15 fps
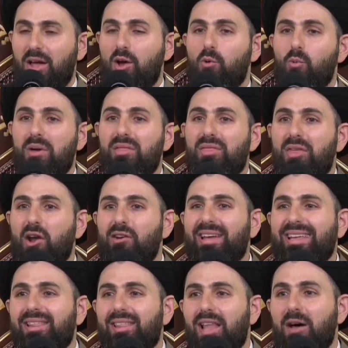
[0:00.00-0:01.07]
When they're
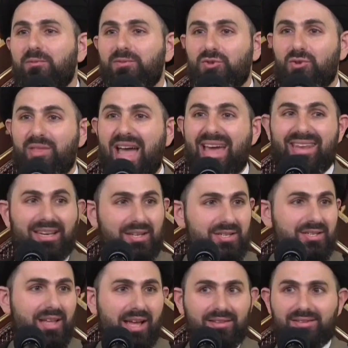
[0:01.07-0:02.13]
in love to that
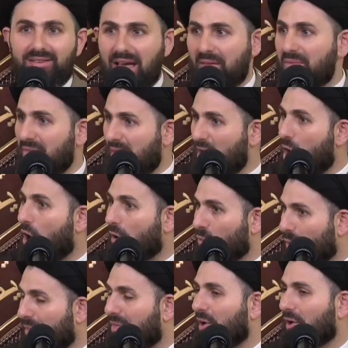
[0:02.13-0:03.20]
extent and they are
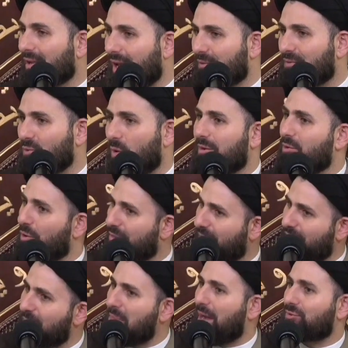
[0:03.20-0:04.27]
with their loved one or
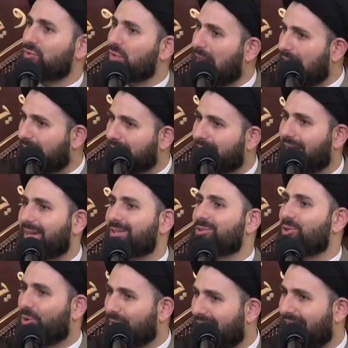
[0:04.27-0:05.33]
they're about to get
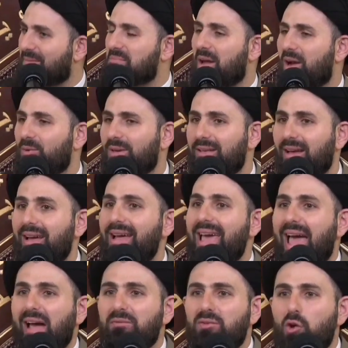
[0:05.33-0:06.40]
engaged or get married,
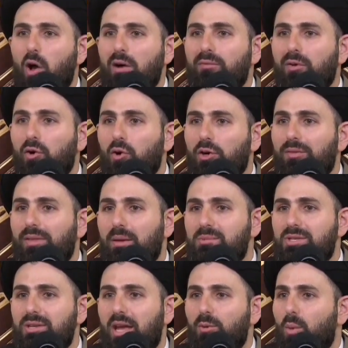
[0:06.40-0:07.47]
have you ever heard them
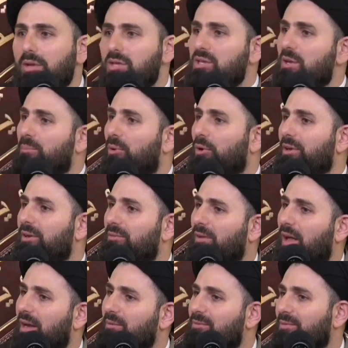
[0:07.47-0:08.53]
say, what's the point of
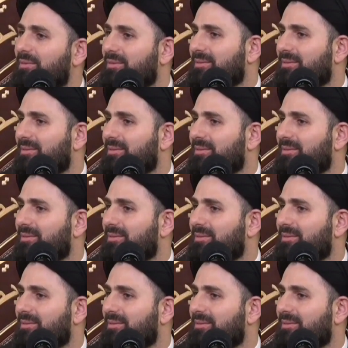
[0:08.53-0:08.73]
life?